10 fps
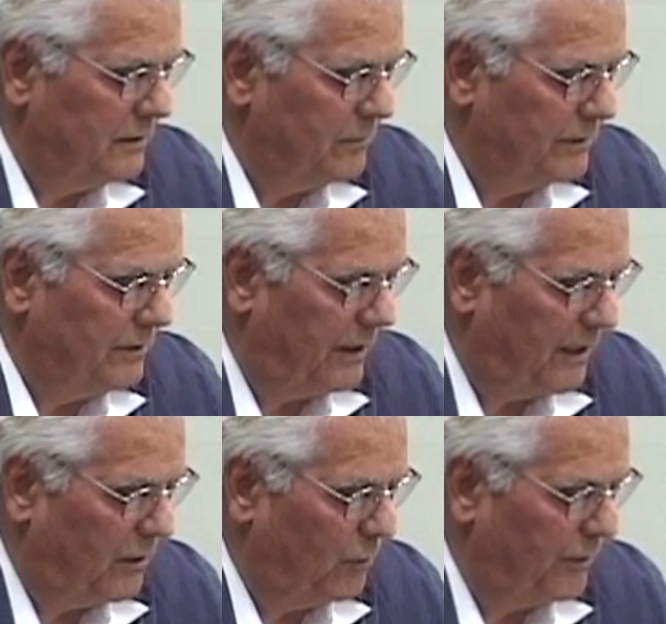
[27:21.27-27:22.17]
but
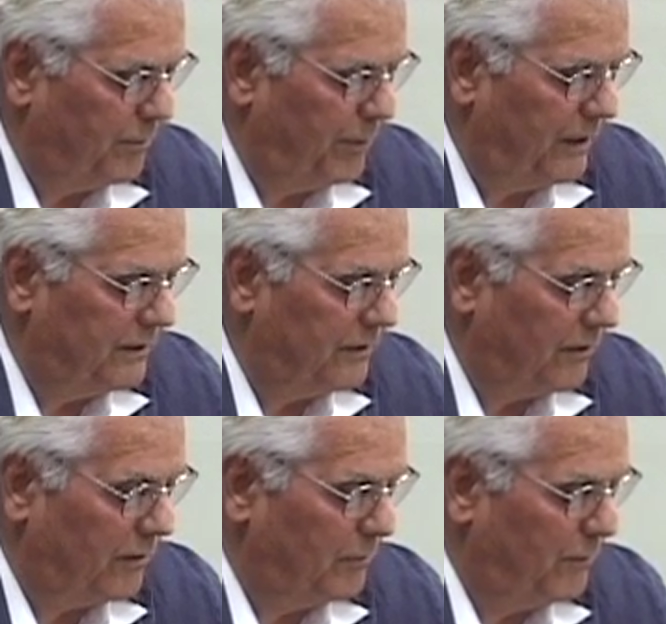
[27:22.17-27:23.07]
now with painted
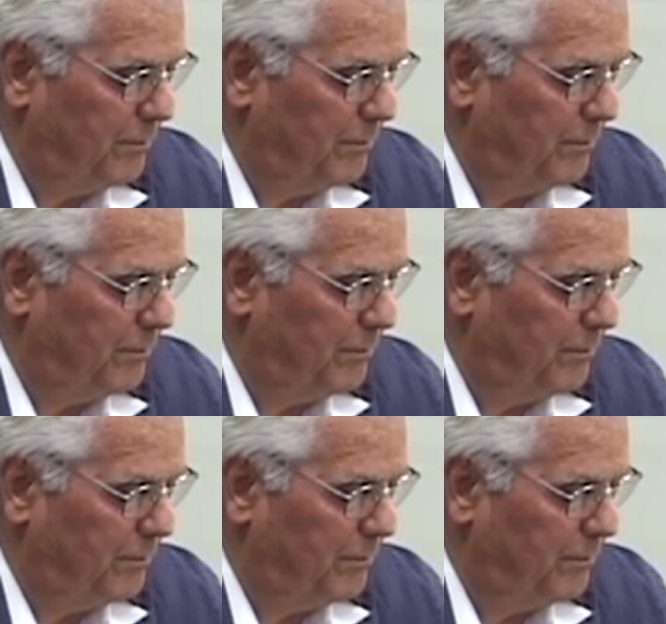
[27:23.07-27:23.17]
armor